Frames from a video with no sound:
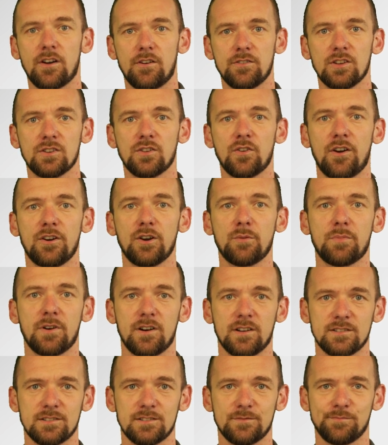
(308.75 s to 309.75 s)
on your turning
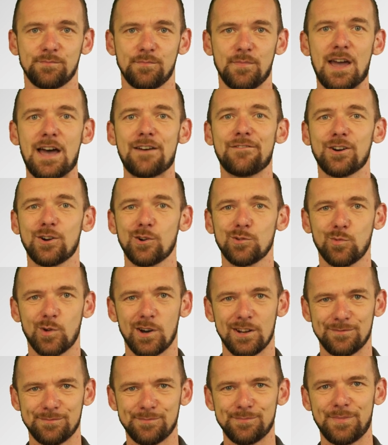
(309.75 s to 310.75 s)
parts. Have a good
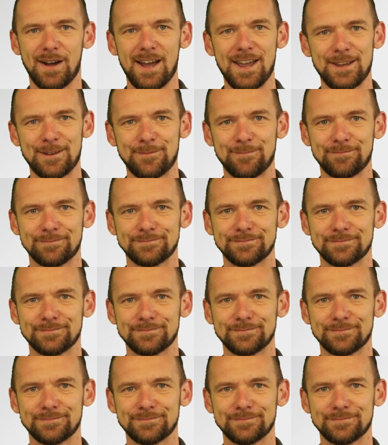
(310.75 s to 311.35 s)
one. Bye.